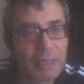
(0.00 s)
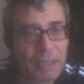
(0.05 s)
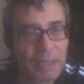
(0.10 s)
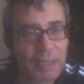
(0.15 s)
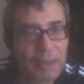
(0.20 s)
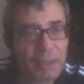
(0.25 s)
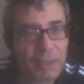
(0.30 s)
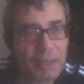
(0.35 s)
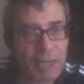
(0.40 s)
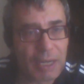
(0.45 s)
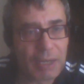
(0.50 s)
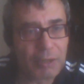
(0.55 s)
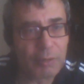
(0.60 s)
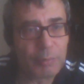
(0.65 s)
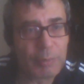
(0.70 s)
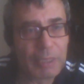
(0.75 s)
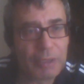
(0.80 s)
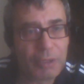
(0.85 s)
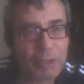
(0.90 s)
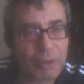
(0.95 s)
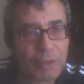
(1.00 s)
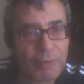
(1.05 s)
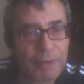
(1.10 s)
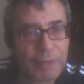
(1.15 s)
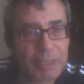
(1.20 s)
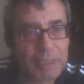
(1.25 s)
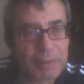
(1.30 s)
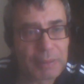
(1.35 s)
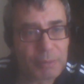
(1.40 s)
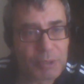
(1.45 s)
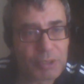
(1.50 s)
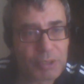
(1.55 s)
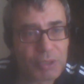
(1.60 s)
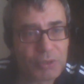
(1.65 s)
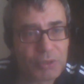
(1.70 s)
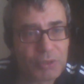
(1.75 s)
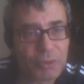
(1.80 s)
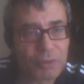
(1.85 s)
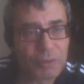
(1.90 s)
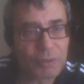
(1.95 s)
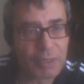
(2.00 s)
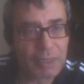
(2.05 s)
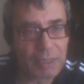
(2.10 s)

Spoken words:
in the argument of the exposition.